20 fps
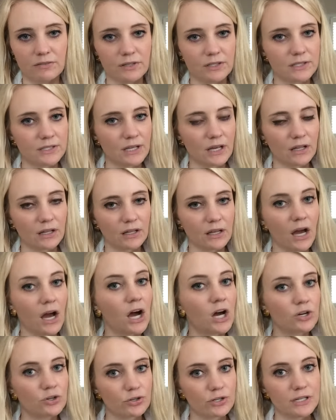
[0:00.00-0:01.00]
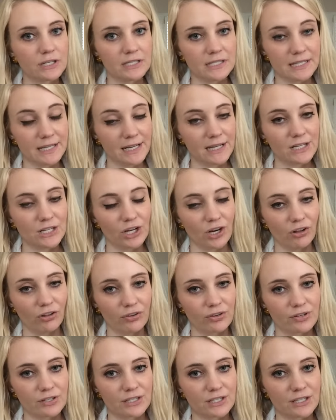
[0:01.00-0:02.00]
It's
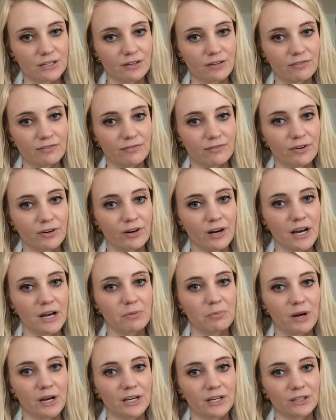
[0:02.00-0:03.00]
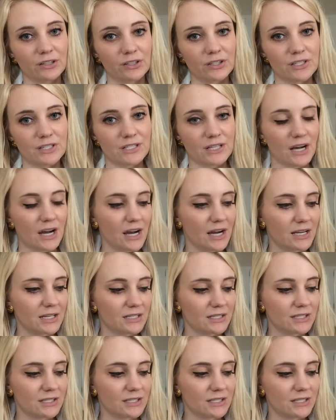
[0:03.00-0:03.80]
$110 for a regular size,